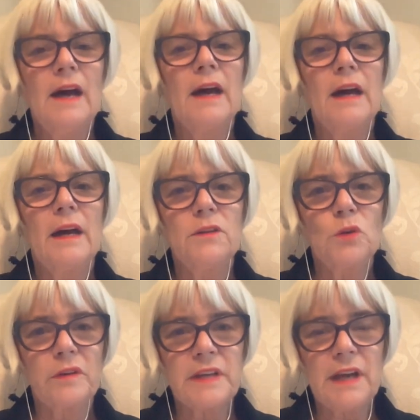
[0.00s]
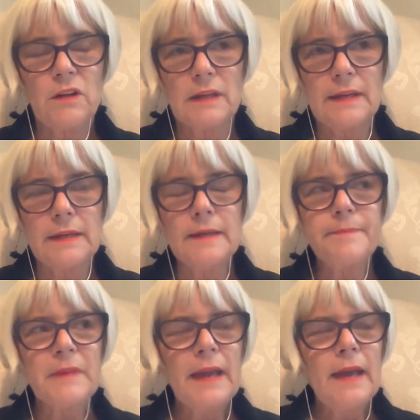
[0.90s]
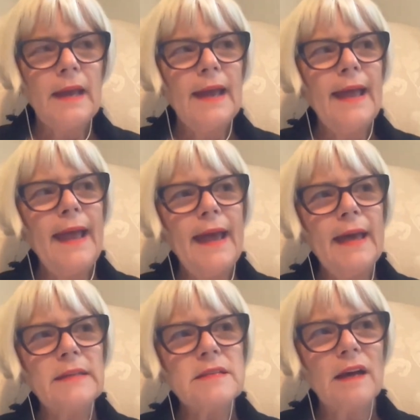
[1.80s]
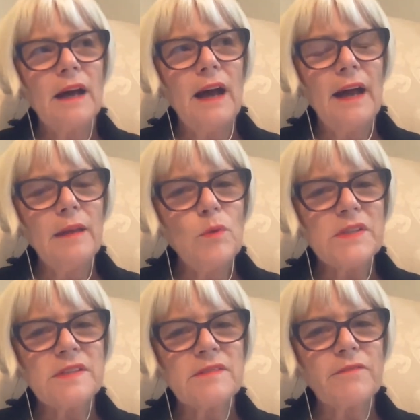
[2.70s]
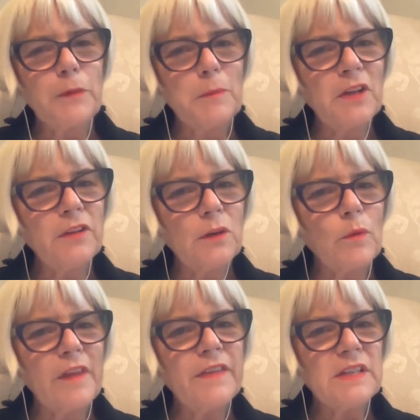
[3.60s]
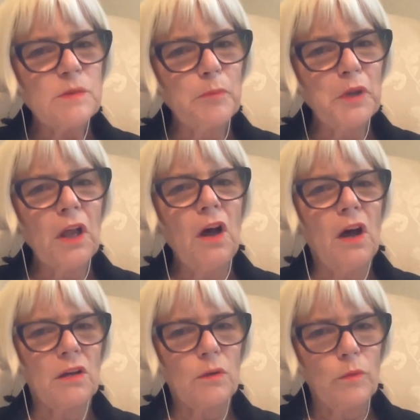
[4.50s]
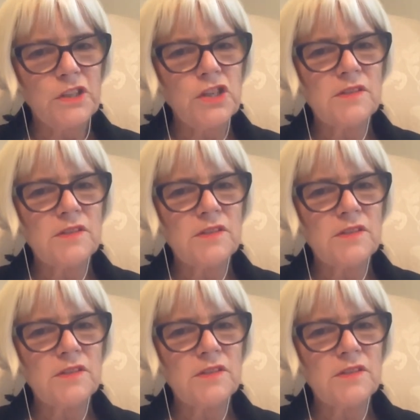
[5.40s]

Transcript: North Carolina. And I was familiar with his blog, which